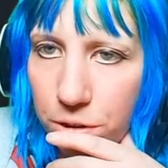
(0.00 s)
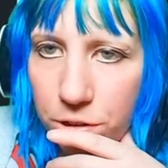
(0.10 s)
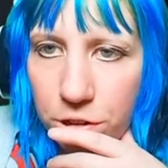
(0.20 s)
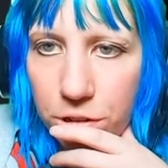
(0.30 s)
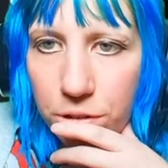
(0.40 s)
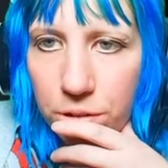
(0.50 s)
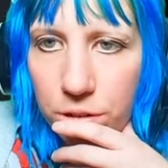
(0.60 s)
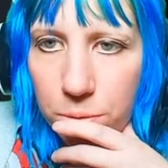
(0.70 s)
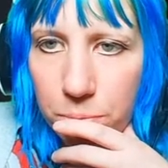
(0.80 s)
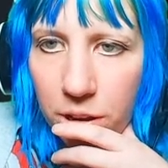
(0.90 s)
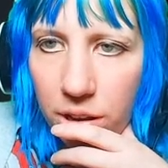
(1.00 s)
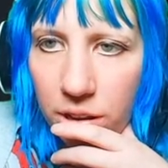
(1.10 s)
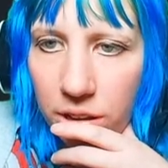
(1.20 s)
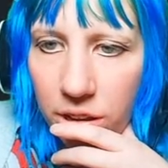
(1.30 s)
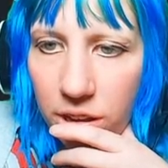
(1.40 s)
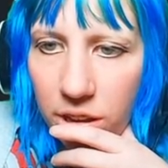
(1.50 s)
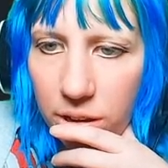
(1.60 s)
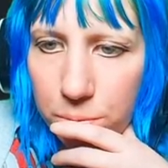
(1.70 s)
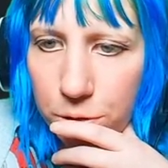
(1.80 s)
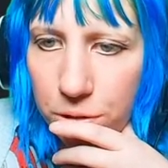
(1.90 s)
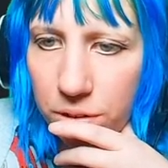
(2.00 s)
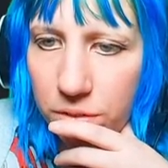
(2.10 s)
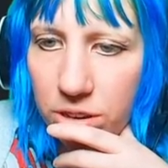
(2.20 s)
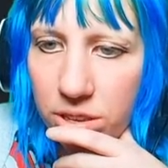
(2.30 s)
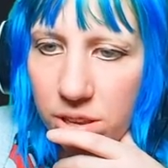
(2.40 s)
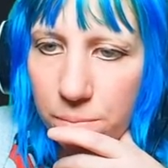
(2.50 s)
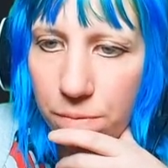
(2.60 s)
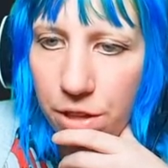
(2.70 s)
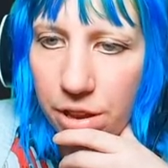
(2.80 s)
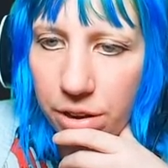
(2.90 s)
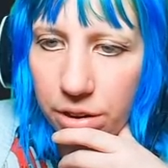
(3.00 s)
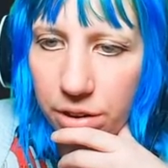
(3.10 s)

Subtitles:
could use, but I'm sure there is something.